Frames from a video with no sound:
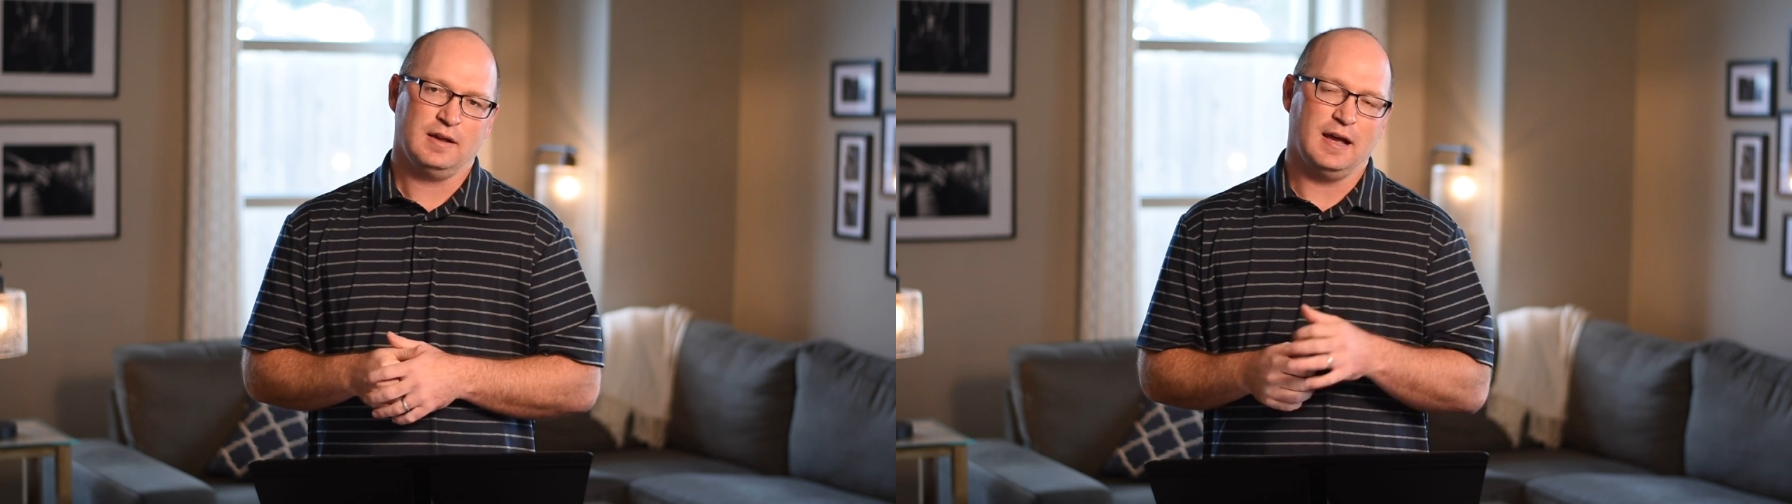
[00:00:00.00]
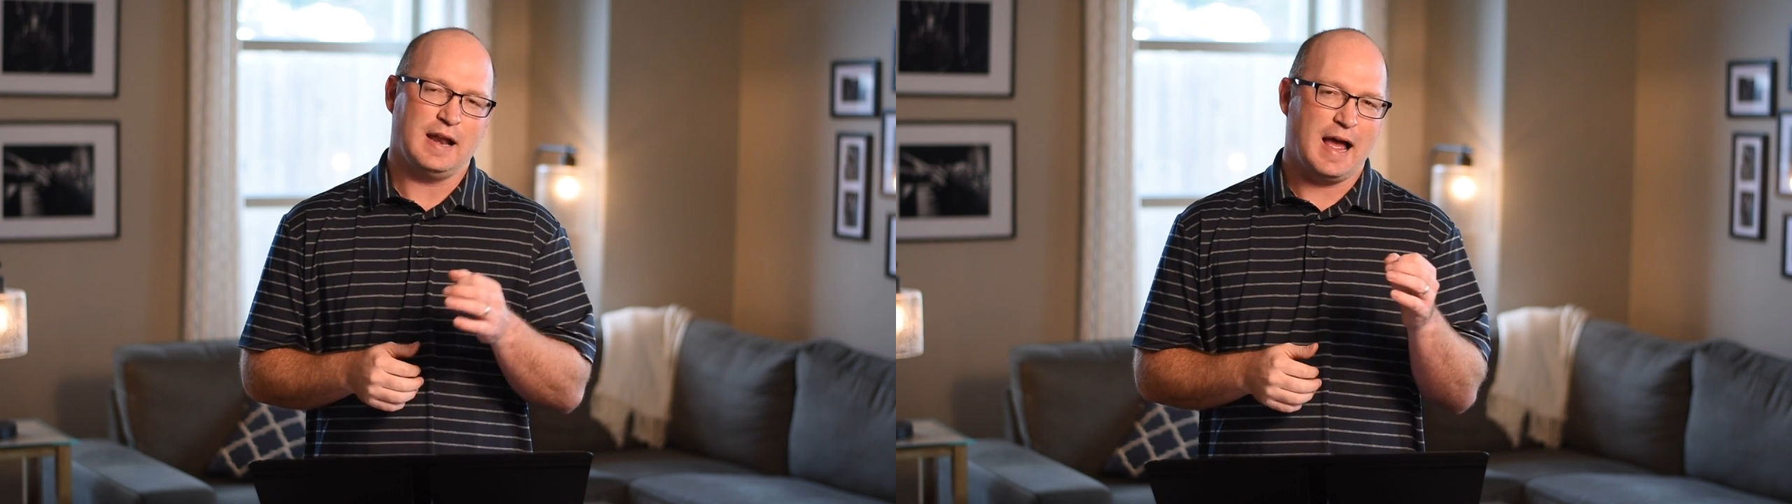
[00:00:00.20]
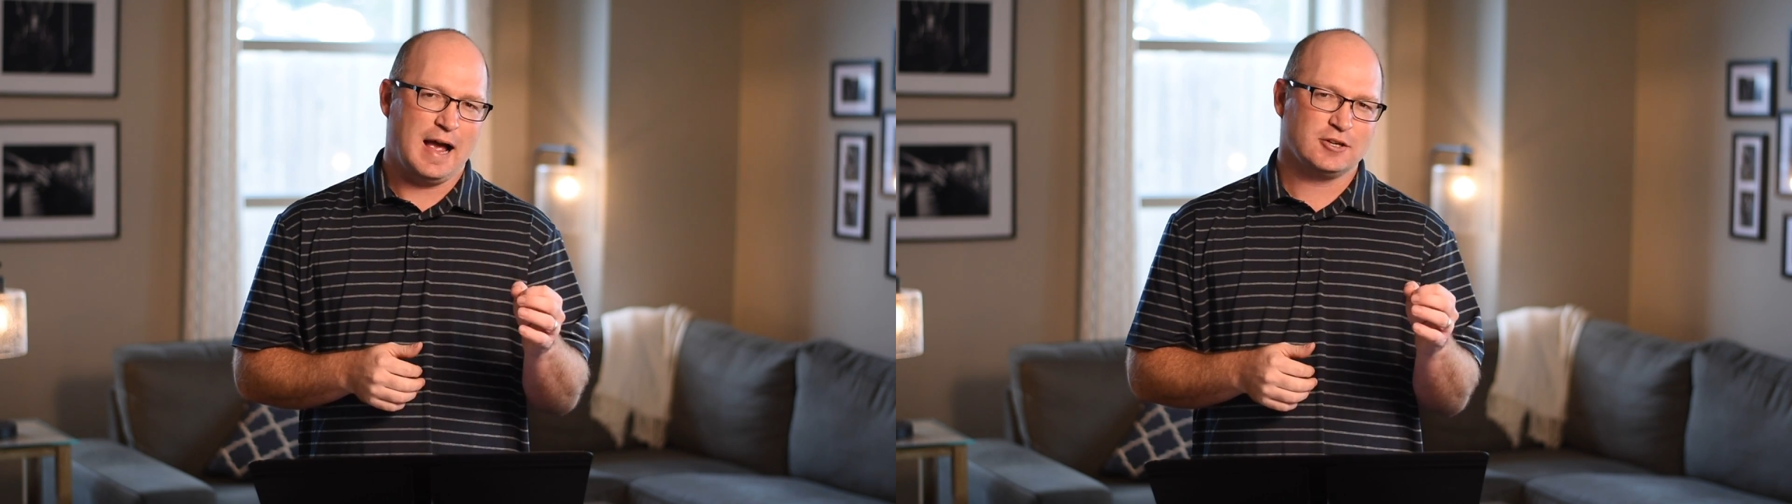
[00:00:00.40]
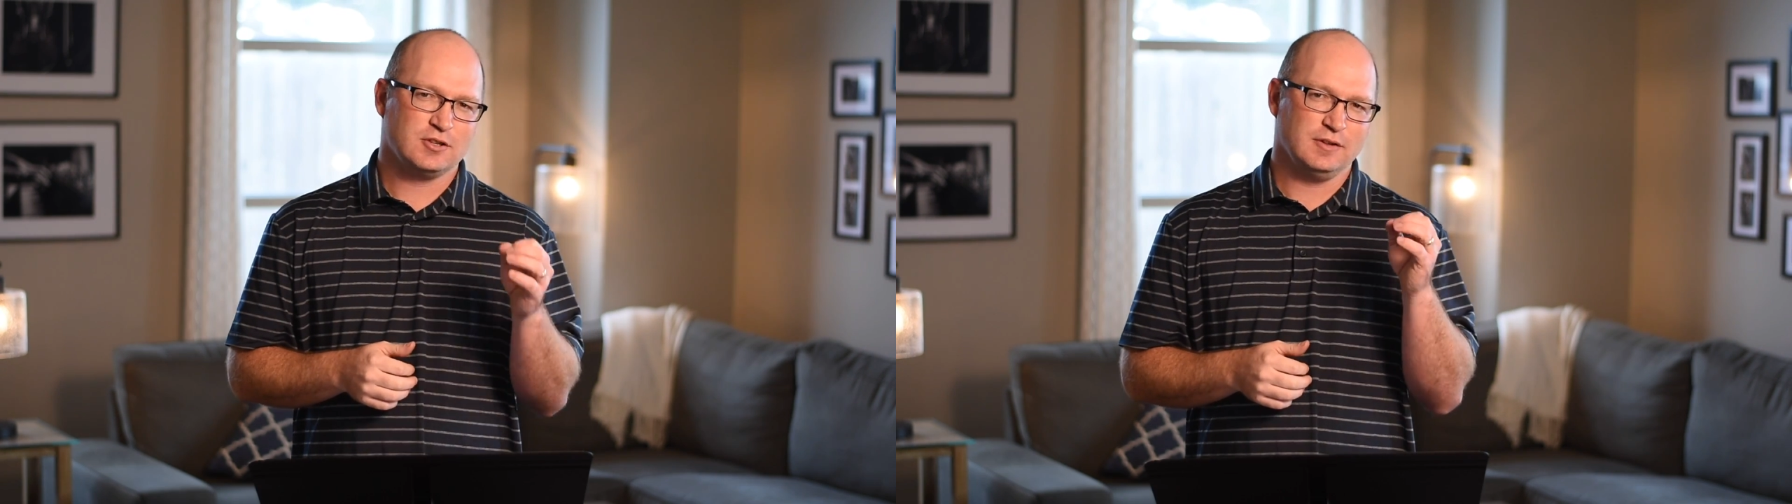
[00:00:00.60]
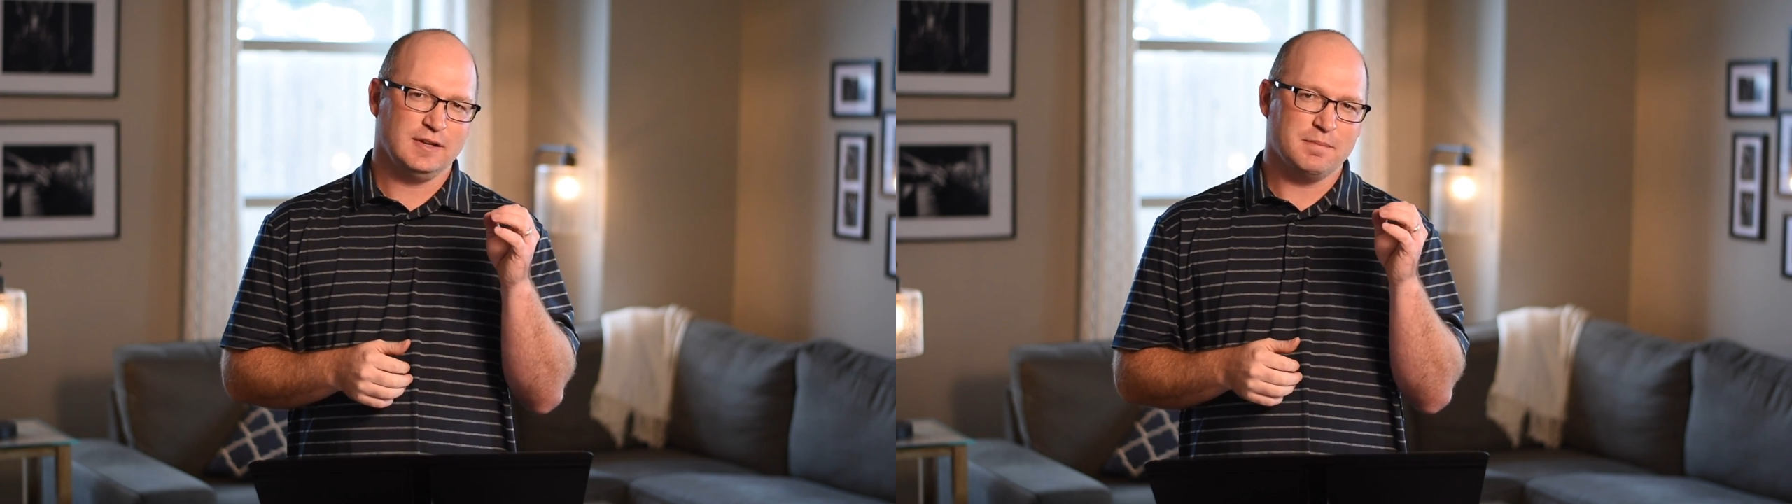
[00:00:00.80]
and
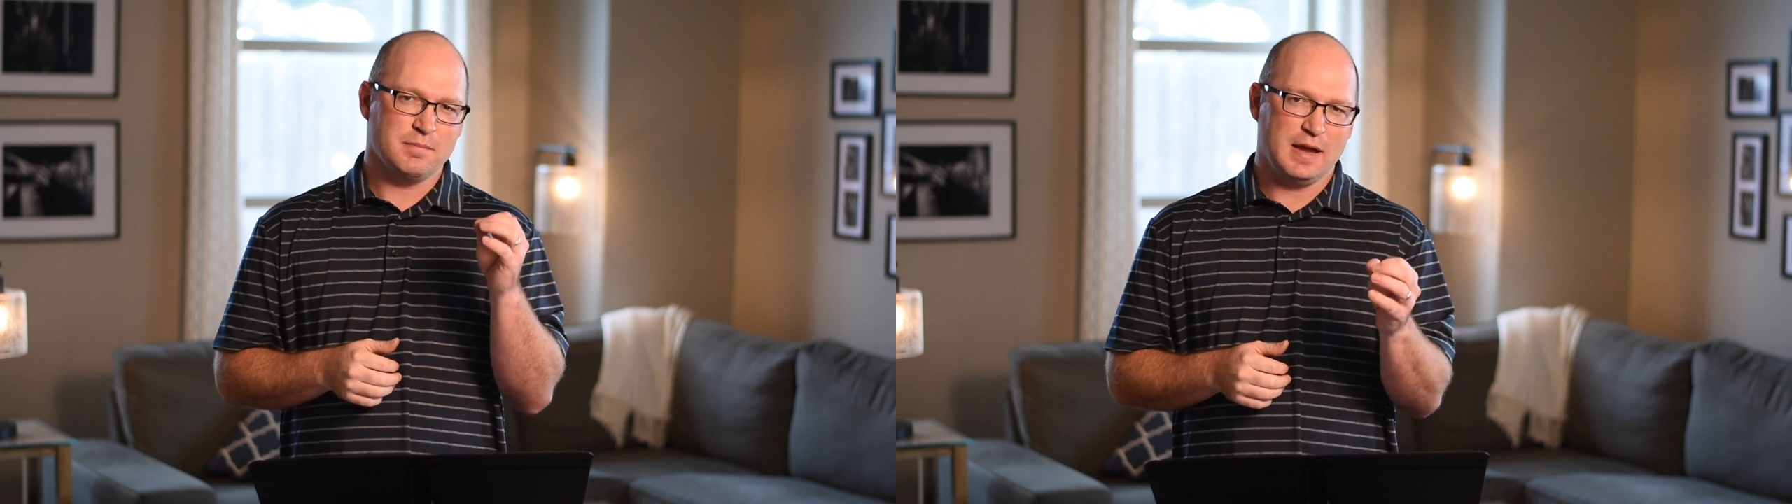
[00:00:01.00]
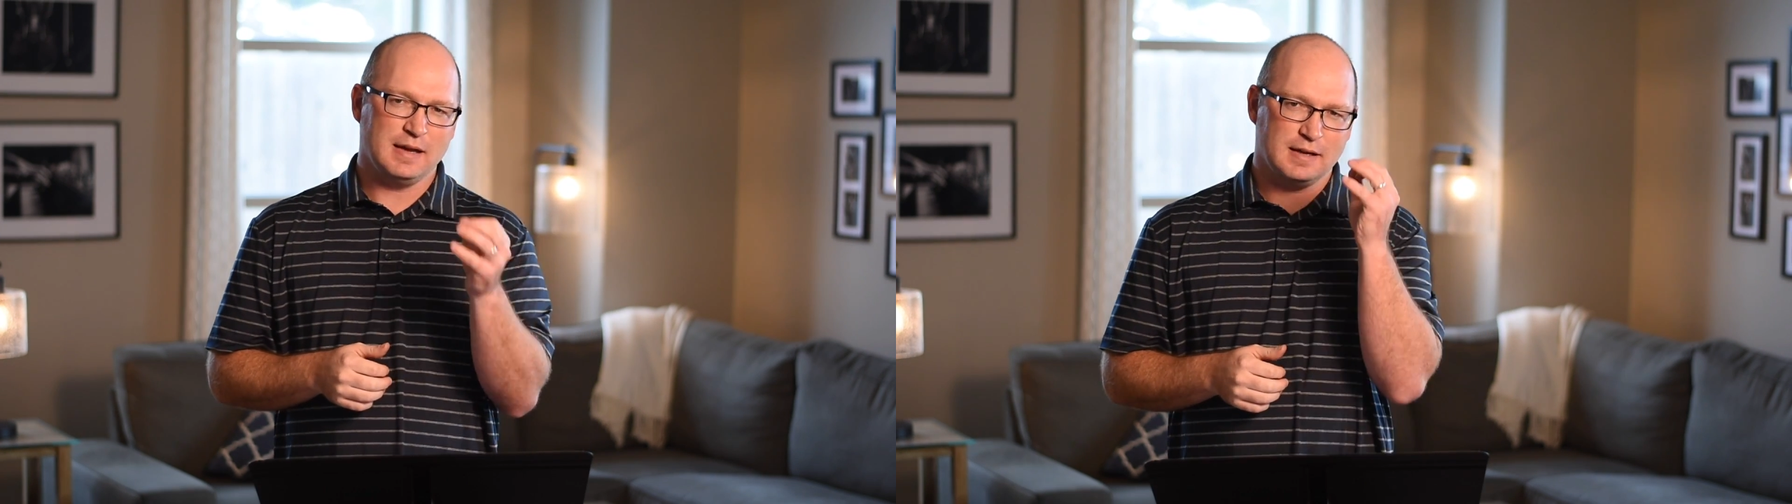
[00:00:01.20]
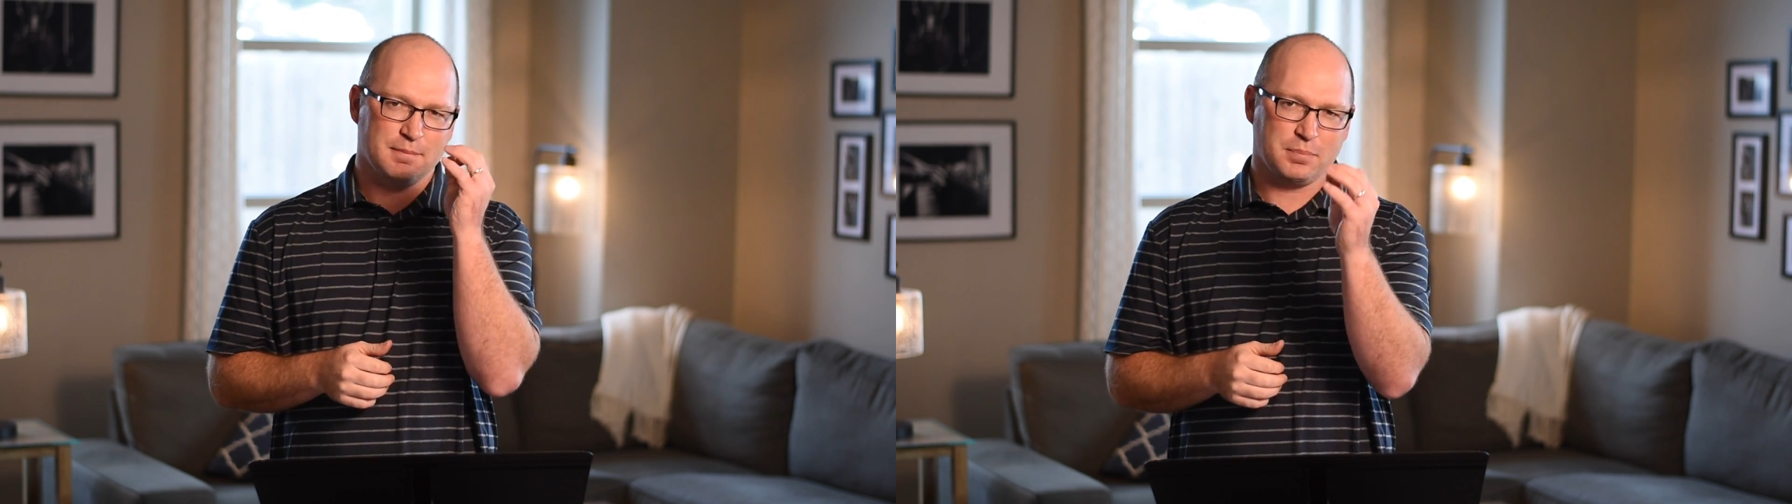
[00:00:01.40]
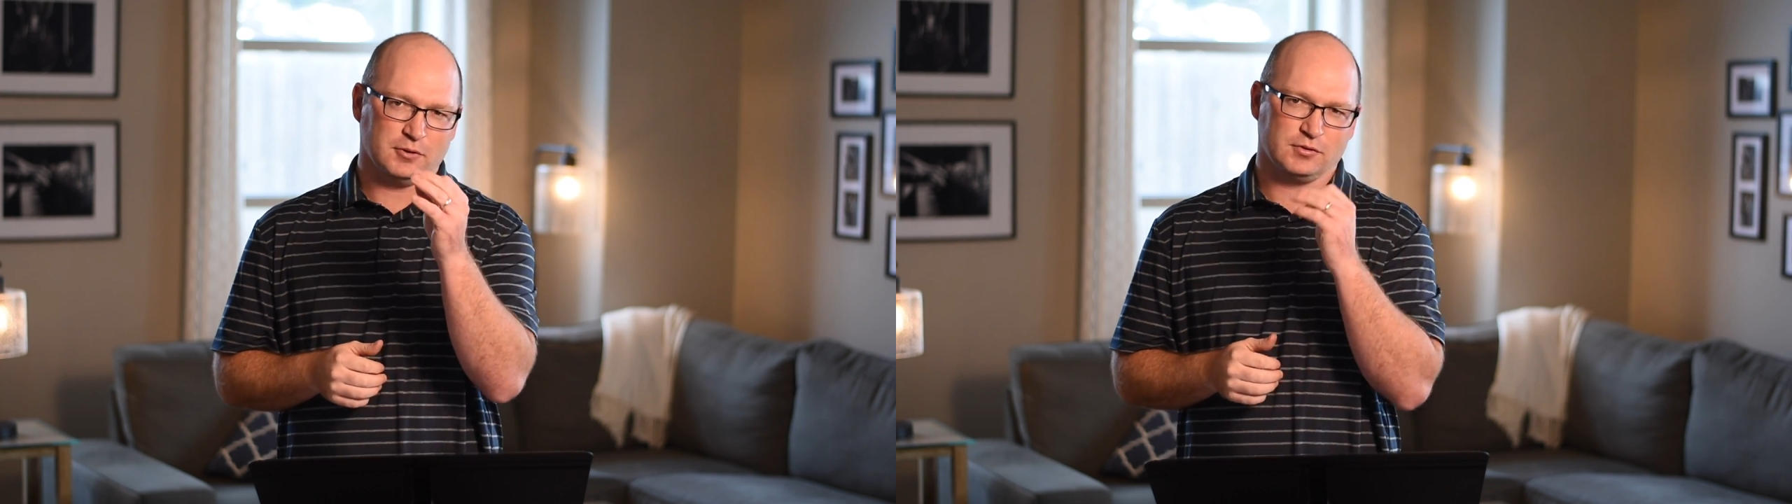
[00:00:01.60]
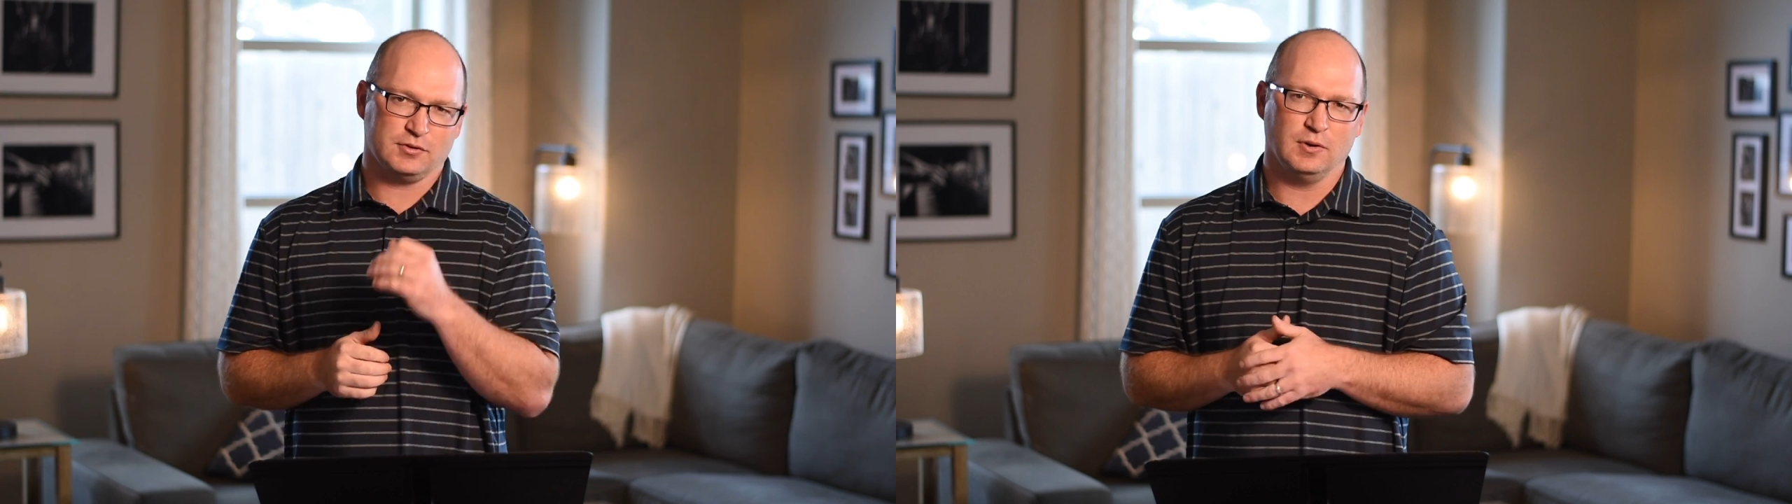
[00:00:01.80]
actually make it
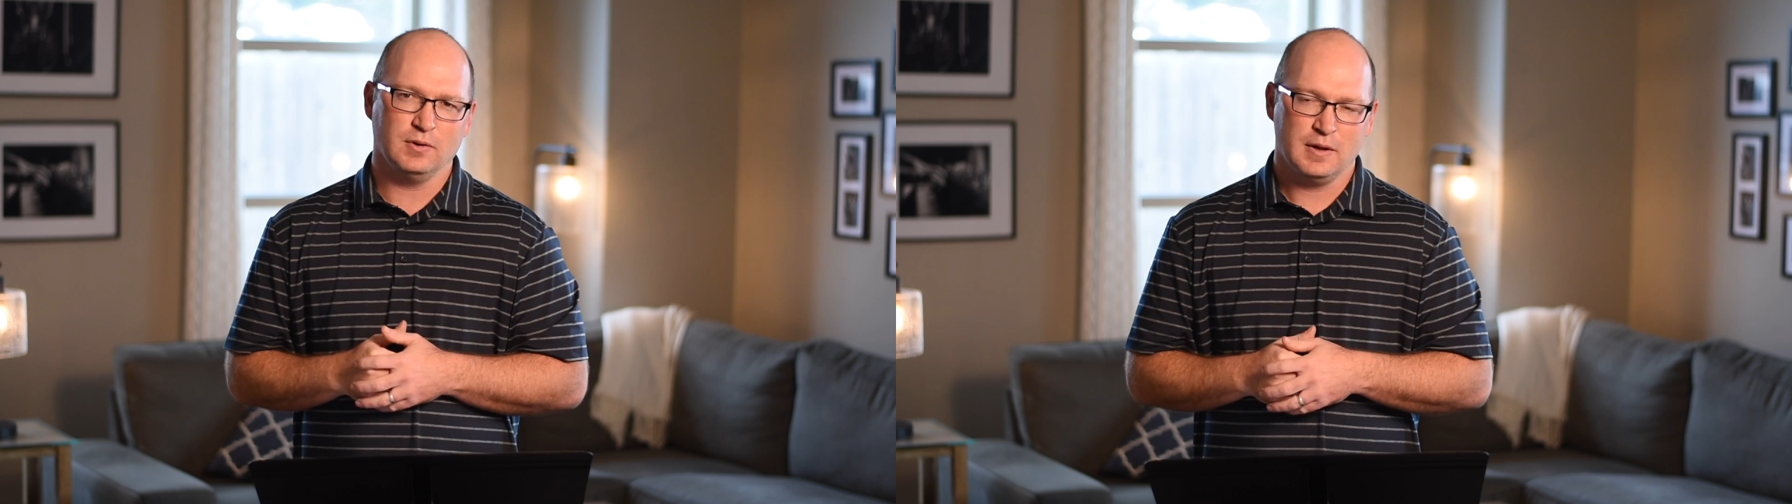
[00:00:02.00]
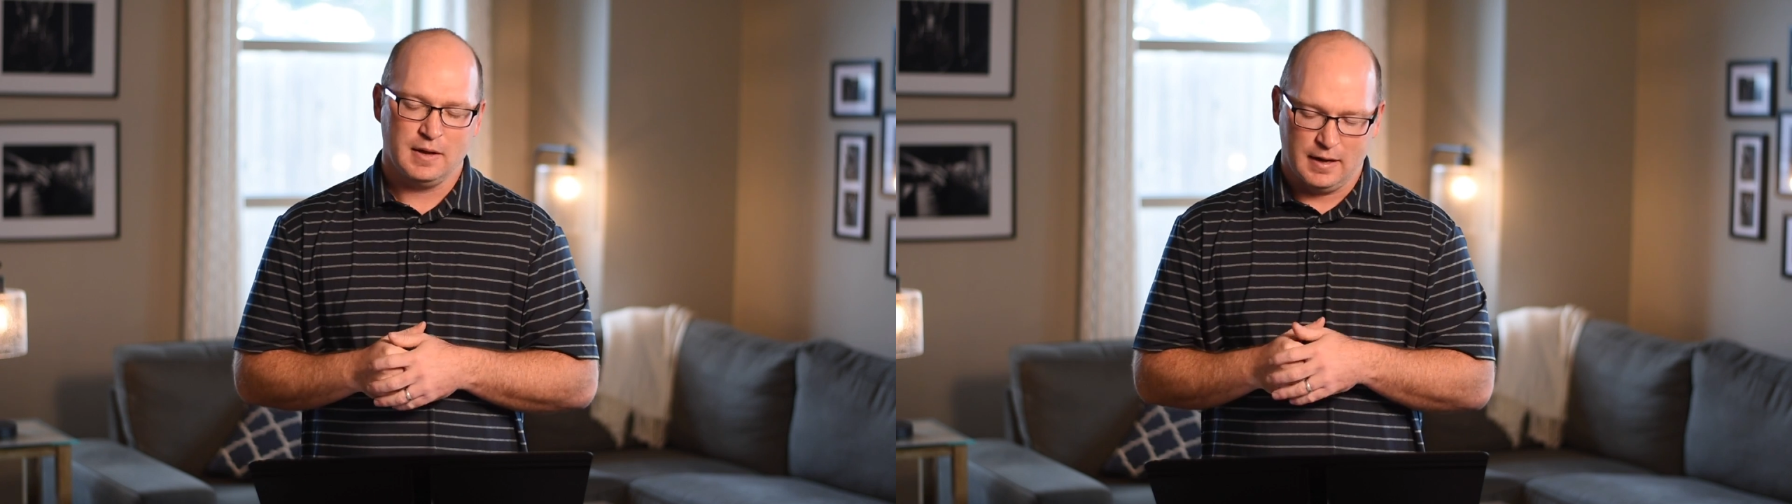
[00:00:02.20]
personal